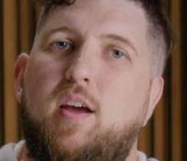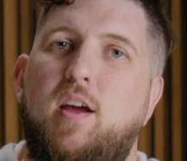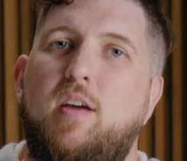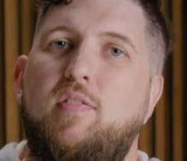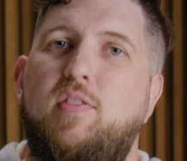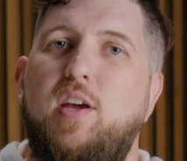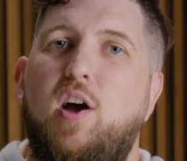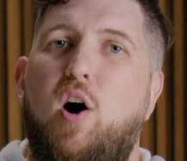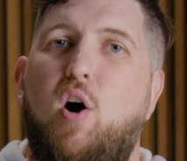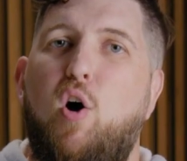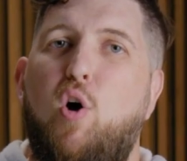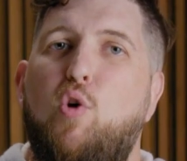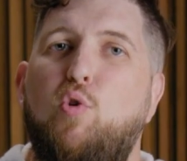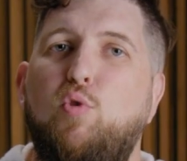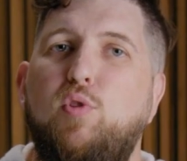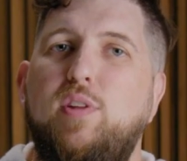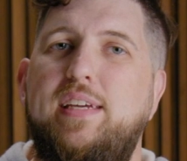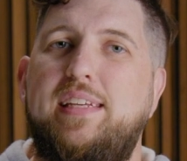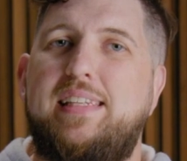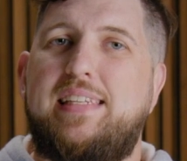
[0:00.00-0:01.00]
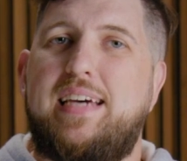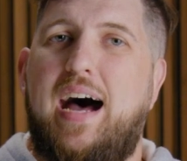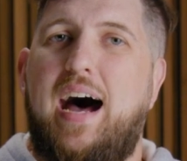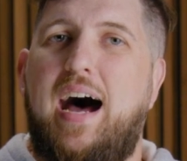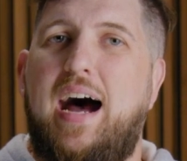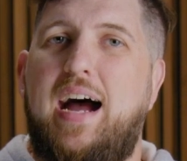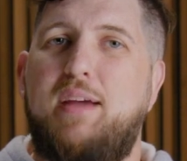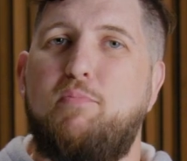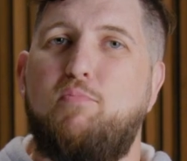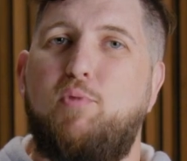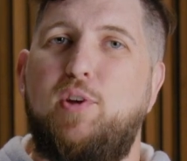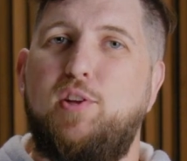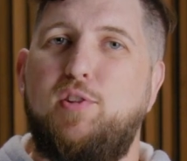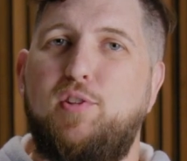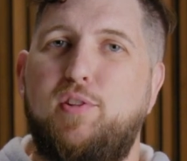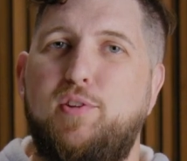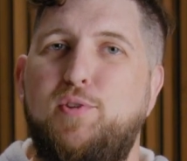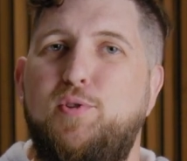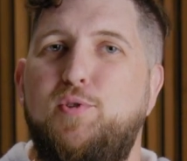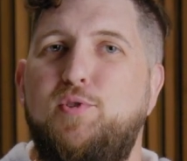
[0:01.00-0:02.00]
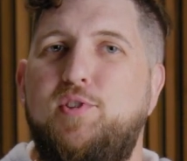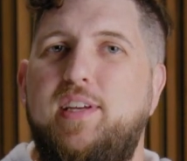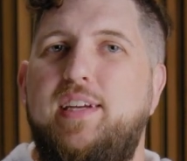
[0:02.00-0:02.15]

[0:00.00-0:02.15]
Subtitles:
The only time we lose